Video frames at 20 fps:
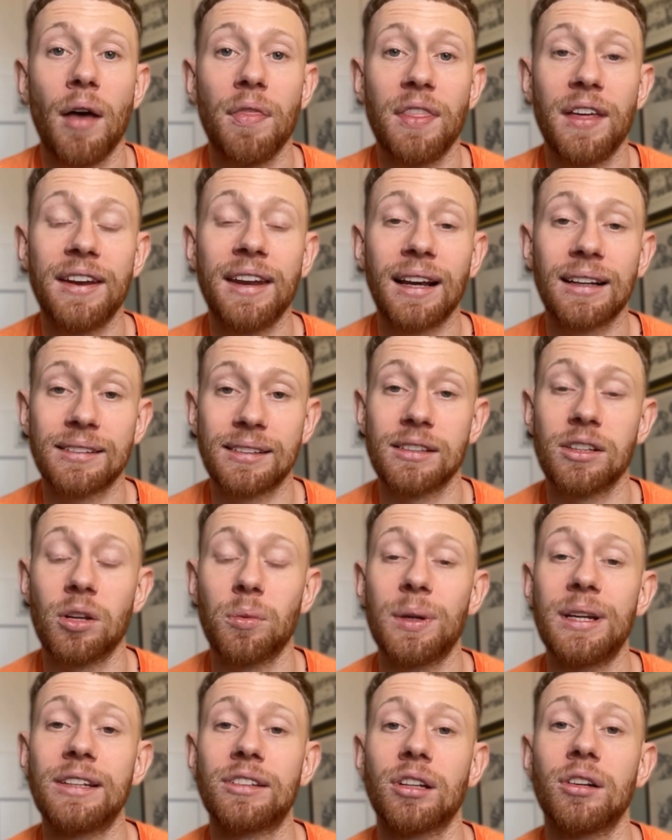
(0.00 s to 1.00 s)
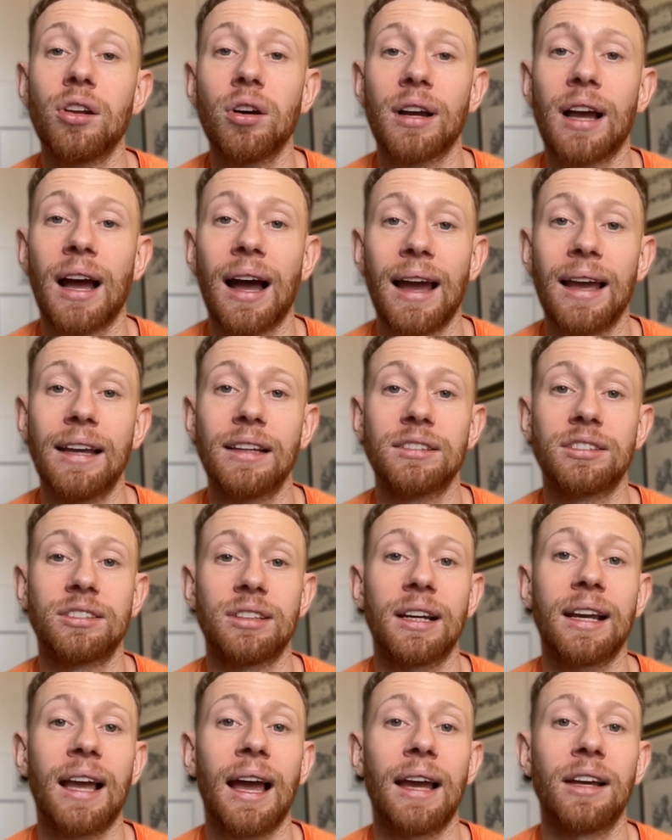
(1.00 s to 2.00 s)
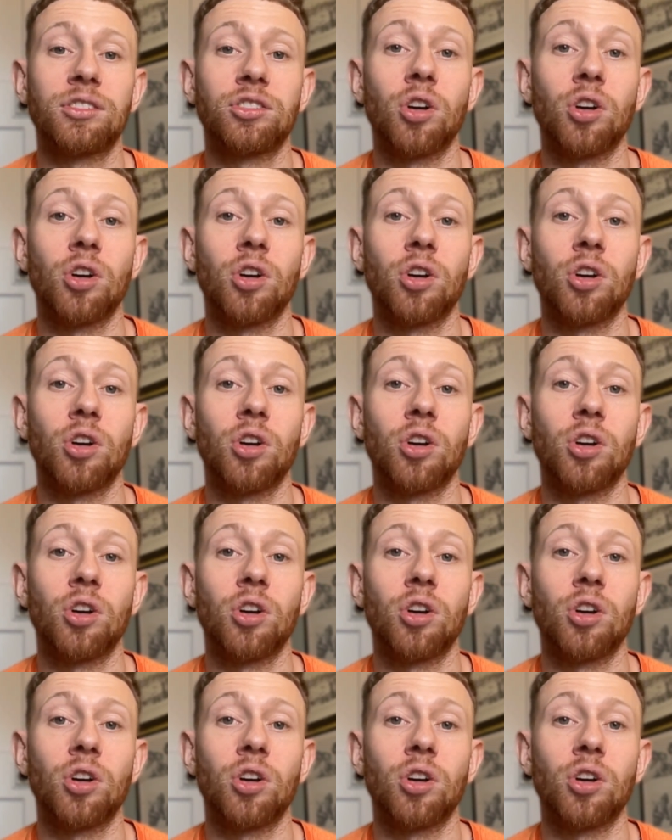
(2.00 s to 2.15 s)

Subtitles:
The next thing that we need to look at is, okay,